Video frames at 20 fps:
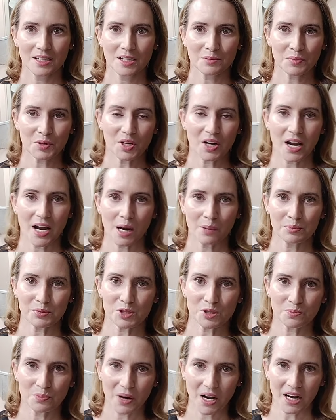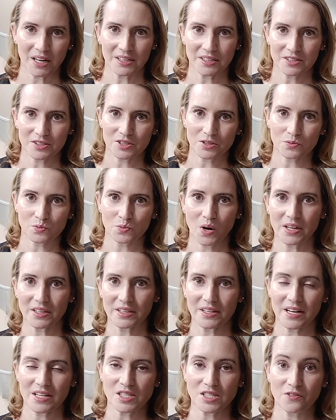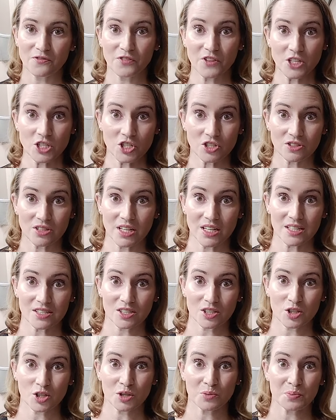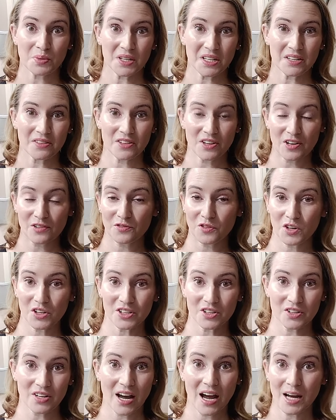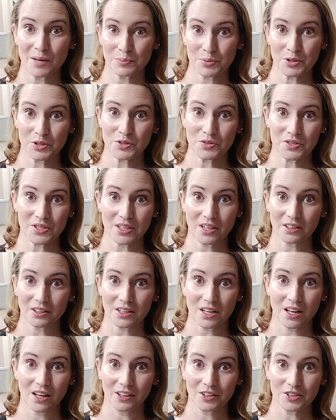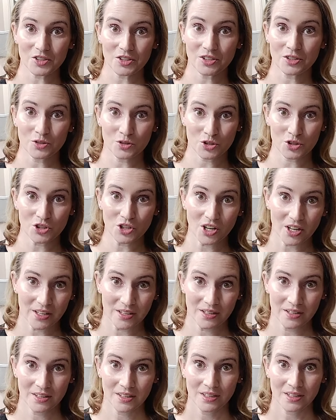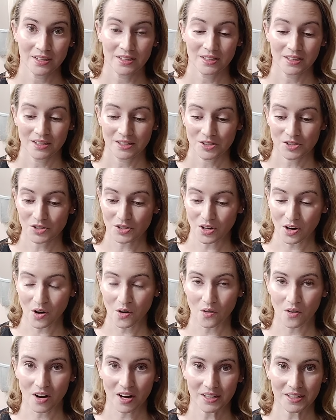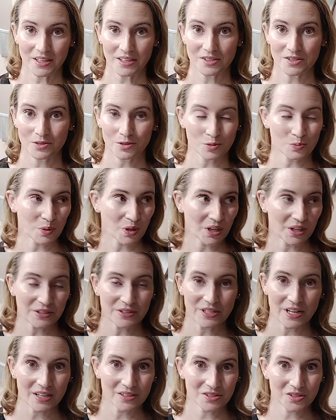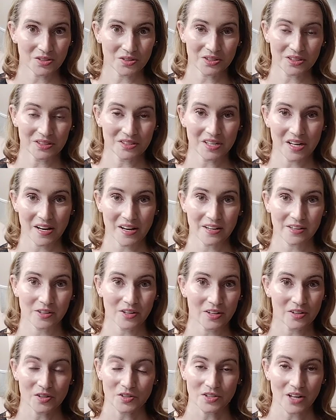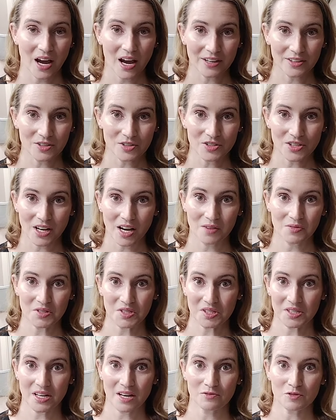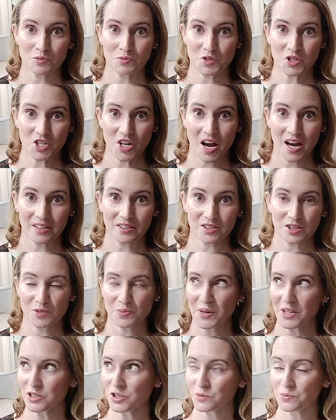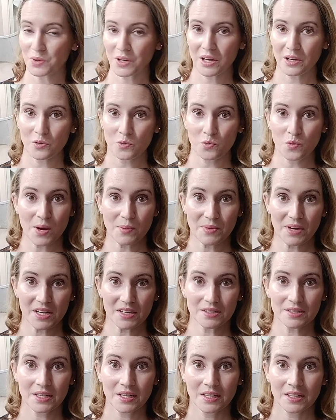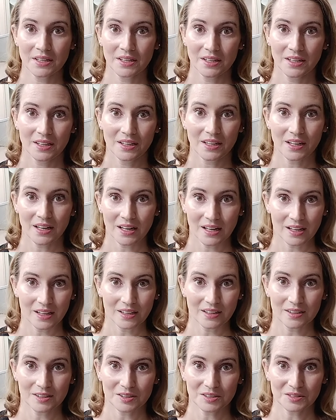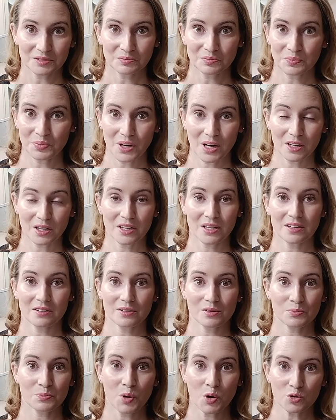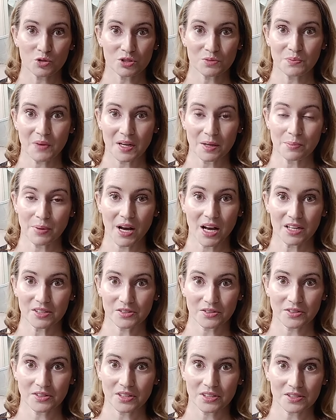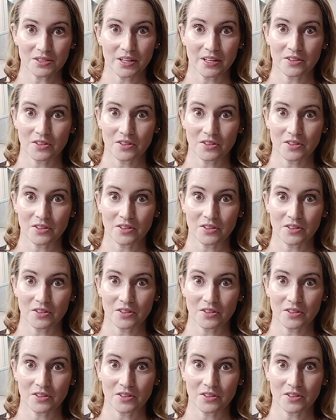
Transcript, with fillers: perhaps your body isn't running as efficiently as it could be, and therefore you're not producing collagen you should. So I guess there's probably tests you can take or your doctor's office to have them checked, especially probably women, uh, probably postmenopausal things like